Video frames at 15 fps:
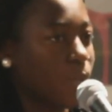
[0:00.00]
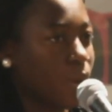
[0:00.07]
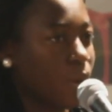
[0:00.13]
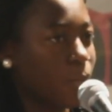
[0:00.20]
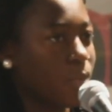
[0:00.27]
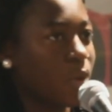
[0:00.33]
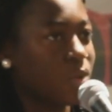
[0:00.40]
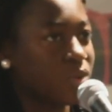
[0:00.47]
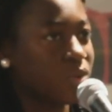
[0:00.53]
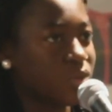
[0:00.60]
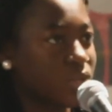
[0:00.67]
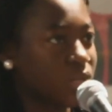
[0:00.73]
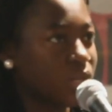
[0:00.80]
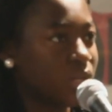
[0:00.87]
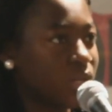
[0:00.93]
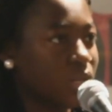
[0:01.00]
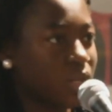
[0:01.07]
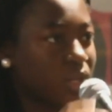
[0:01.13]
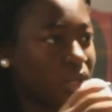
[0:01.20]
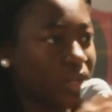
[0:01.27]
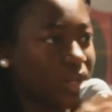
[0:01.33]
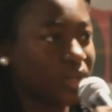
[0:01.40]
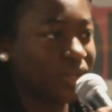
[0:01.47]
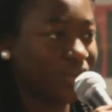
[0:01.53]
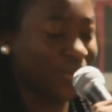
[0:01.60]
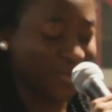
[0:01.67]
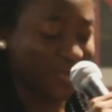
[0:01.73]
about poetry. So.